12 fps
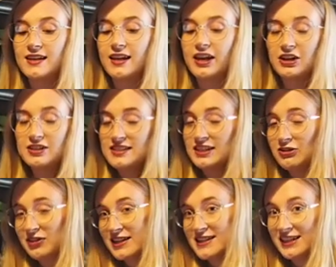And I'll see you
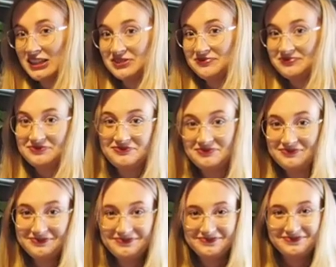when I see you.
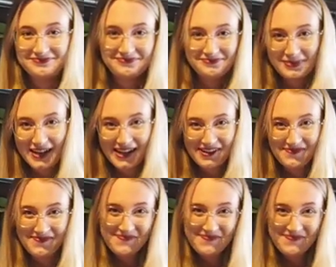Bye.